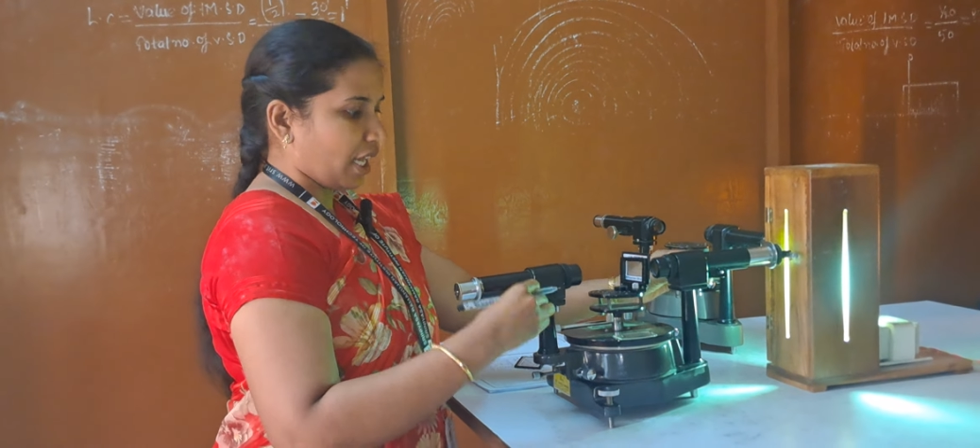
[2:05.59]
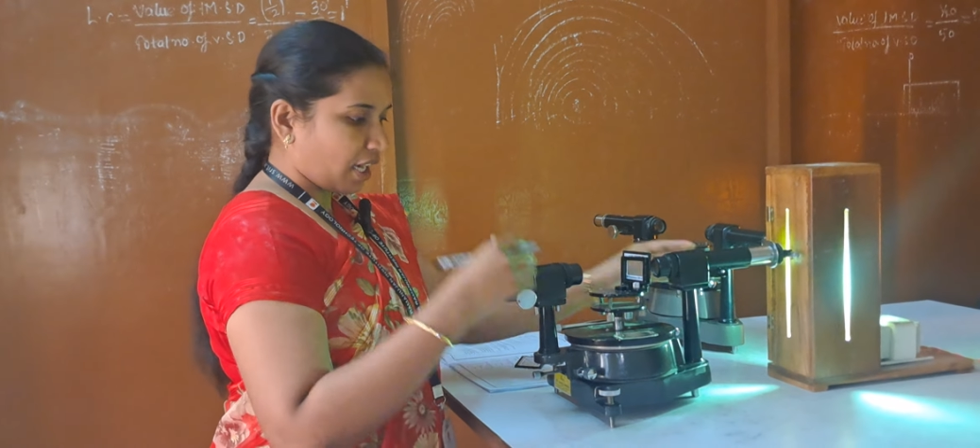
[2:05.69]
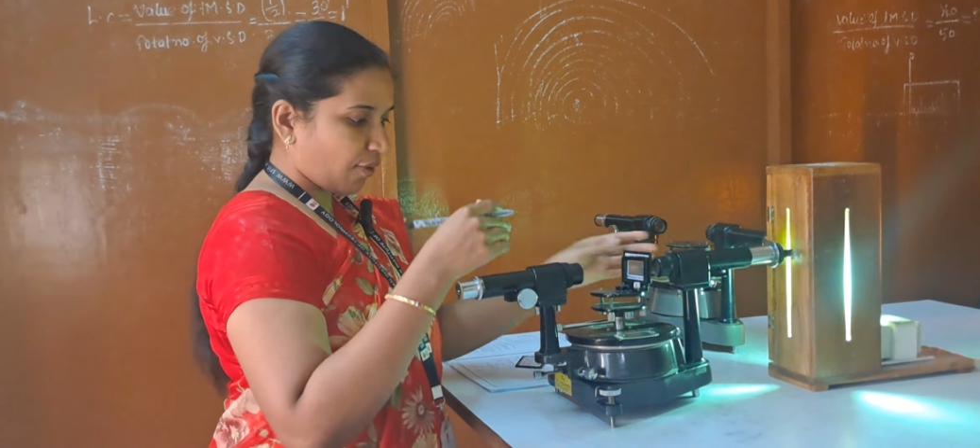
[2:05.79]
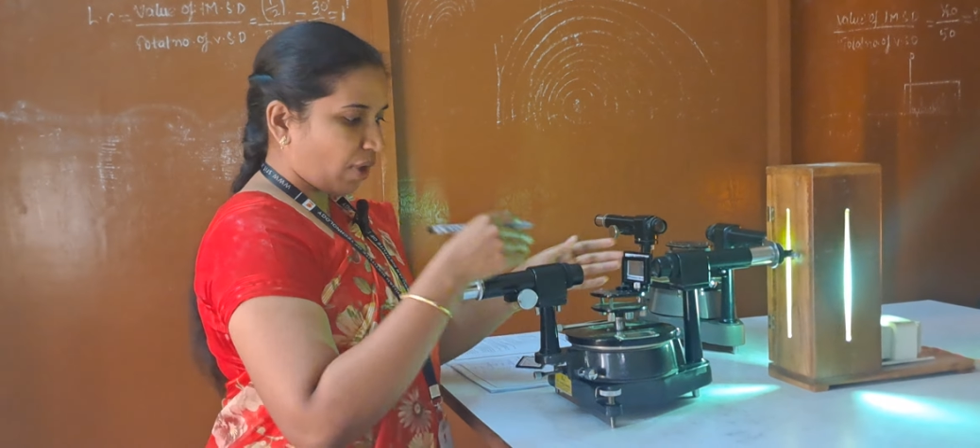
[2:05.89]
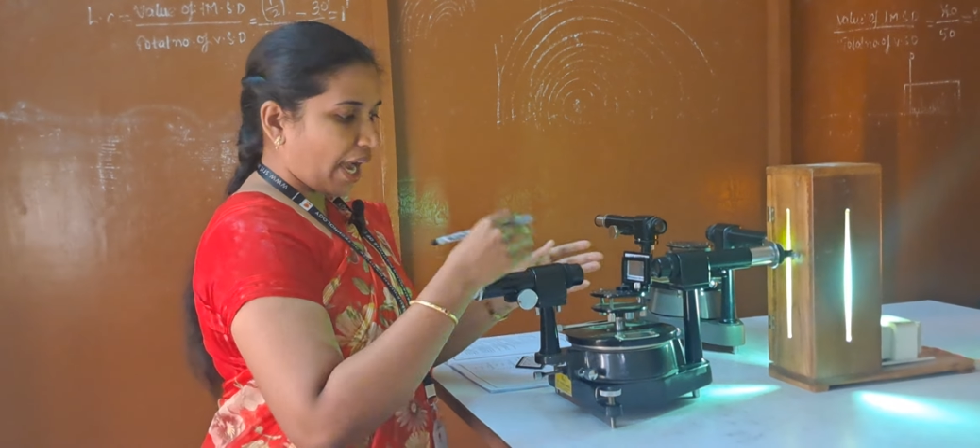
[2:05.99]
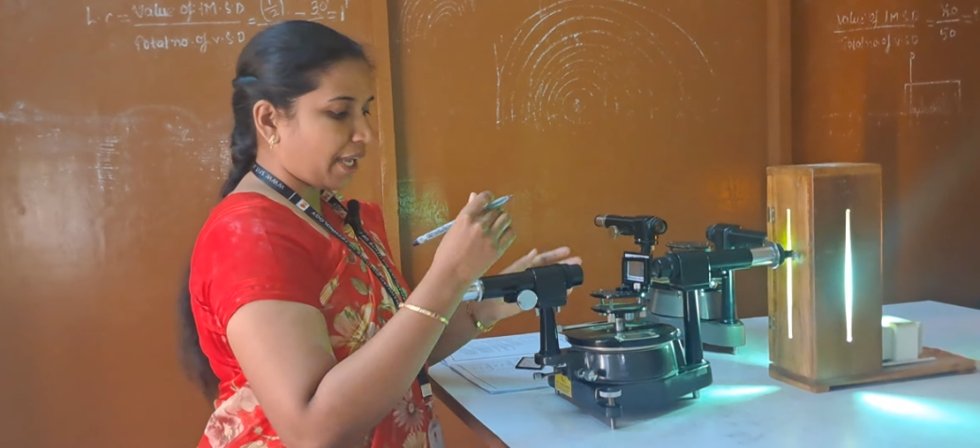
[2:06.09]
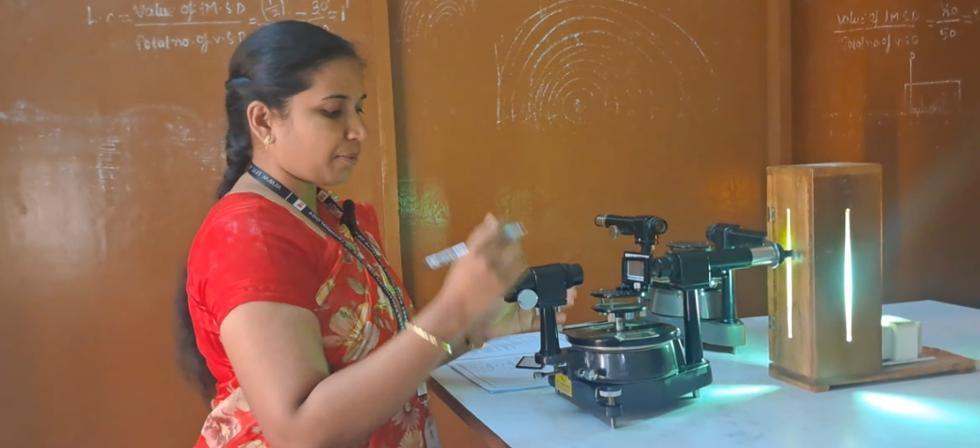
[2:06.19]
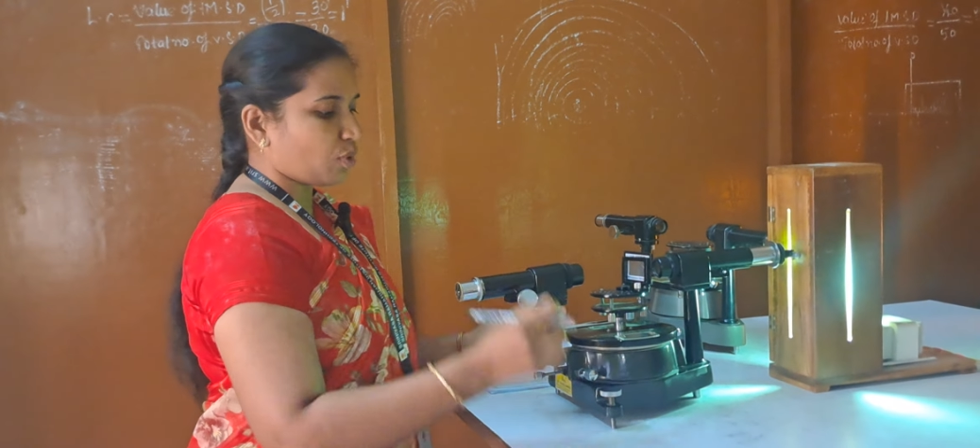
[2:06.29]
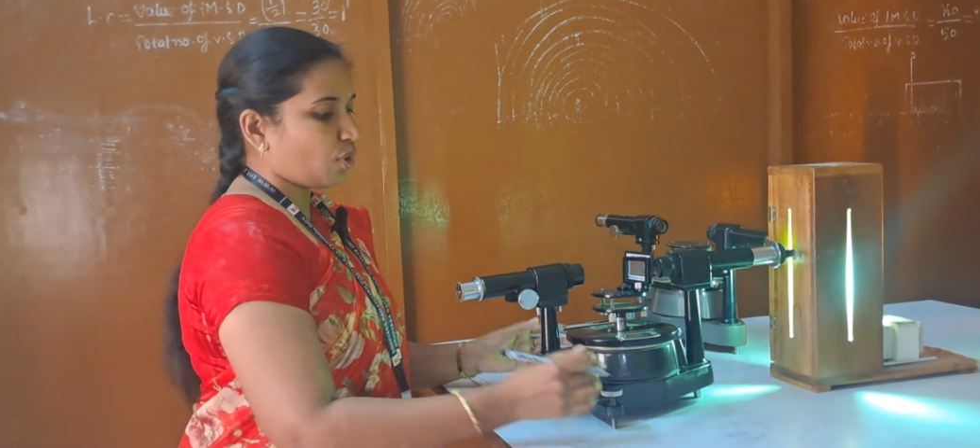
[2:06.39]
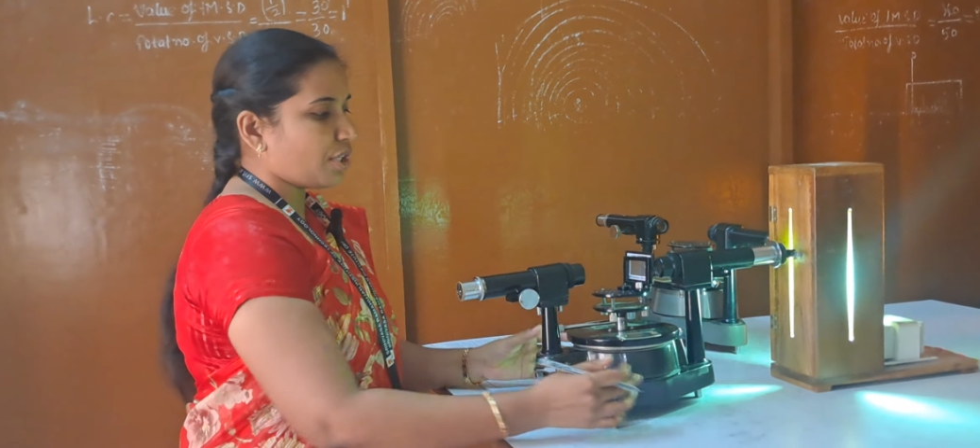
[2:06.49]
Now I
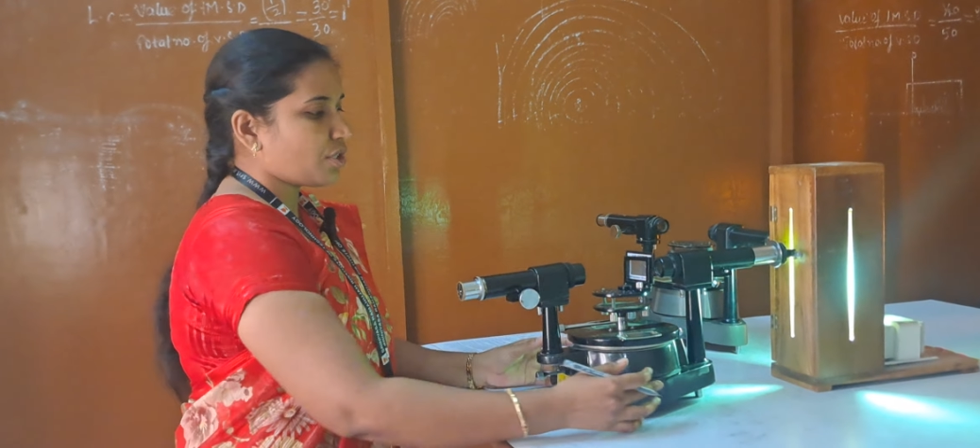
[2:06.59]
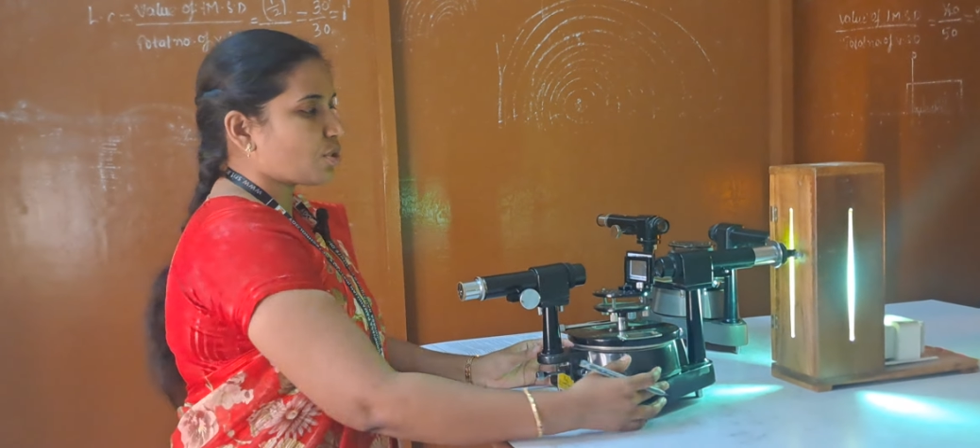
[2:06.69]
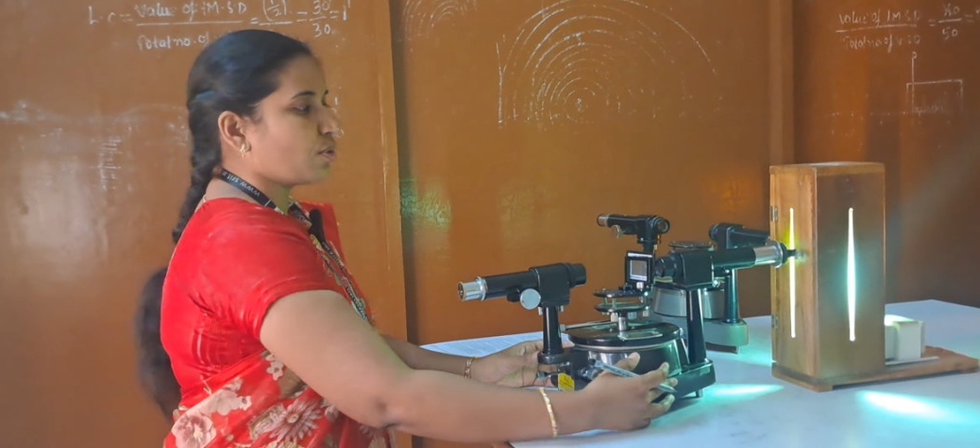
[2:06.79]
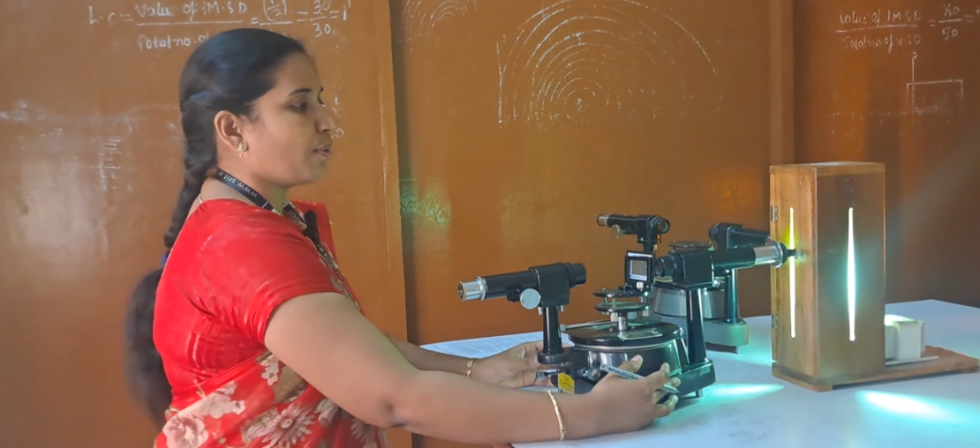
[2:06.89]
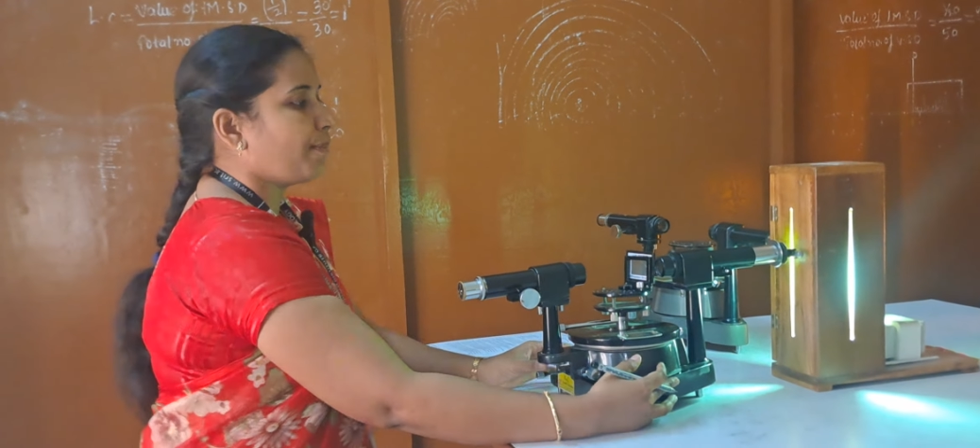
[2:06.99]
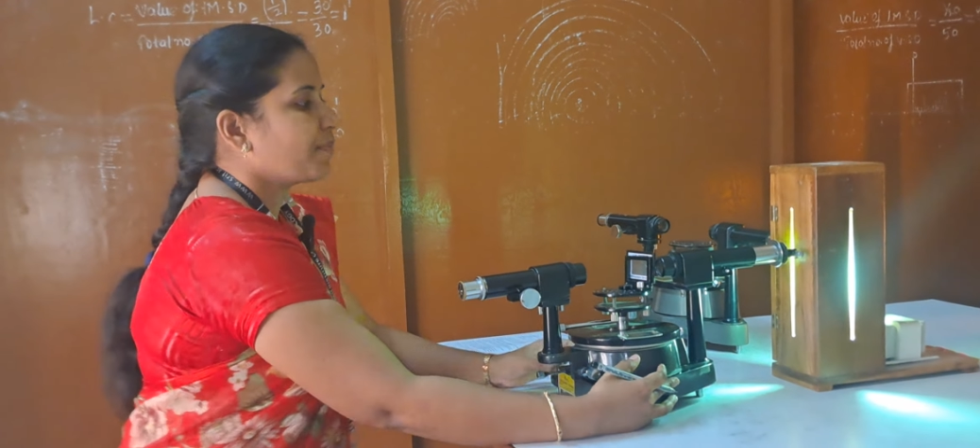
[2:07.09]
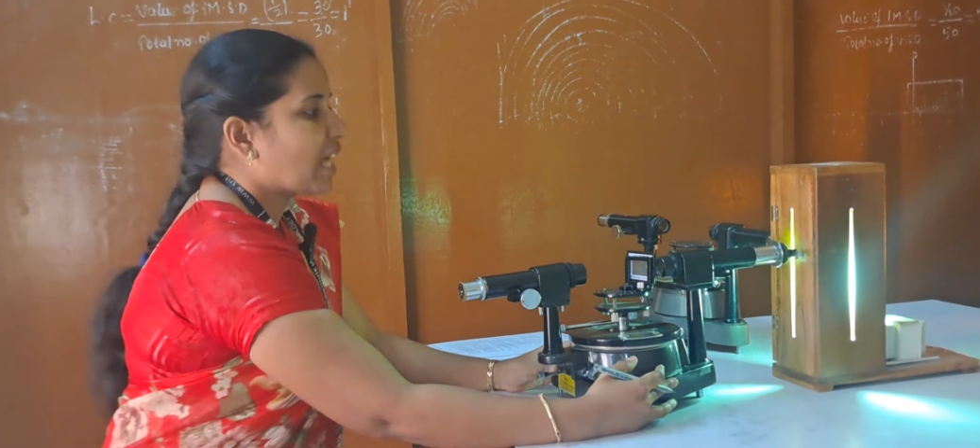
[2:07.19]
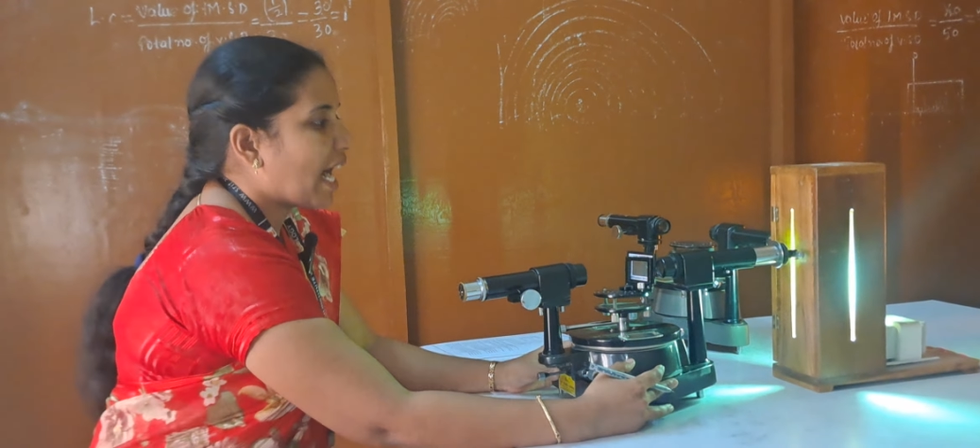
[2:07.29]
am going to